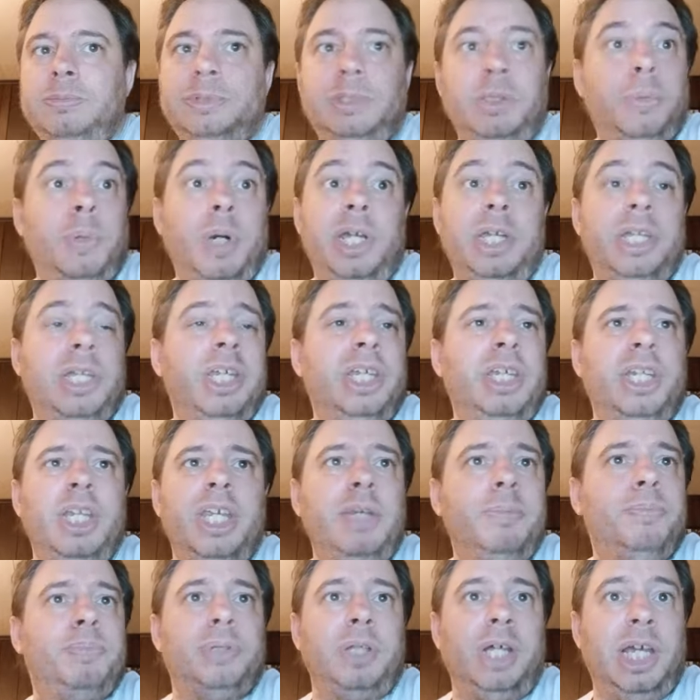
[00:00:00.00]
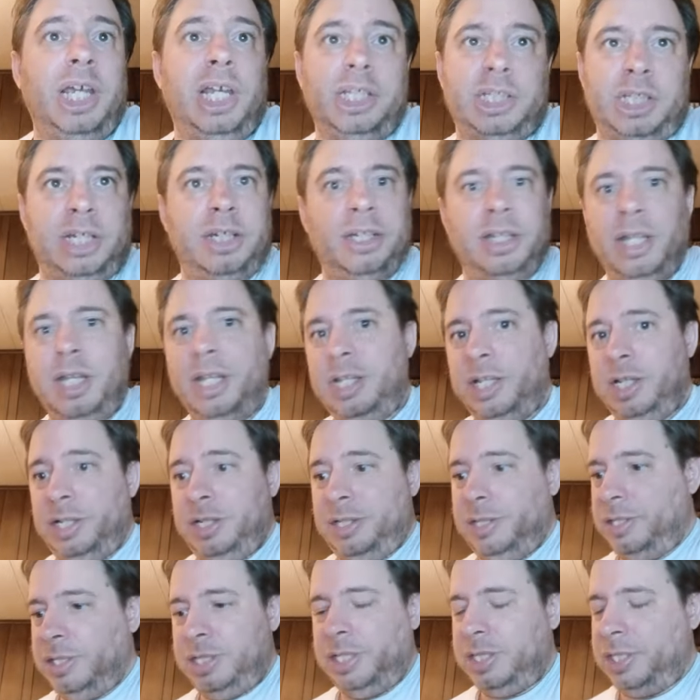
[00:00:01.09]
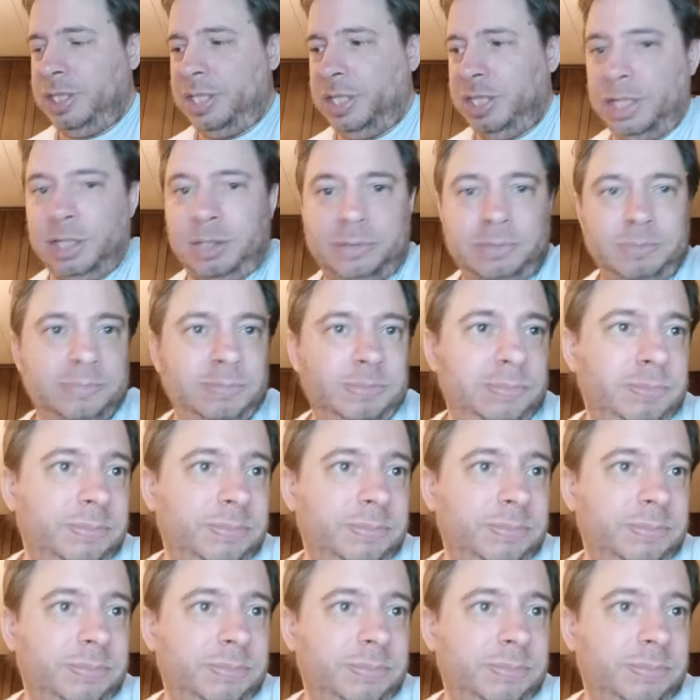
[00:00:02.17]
the way he, he plays and you know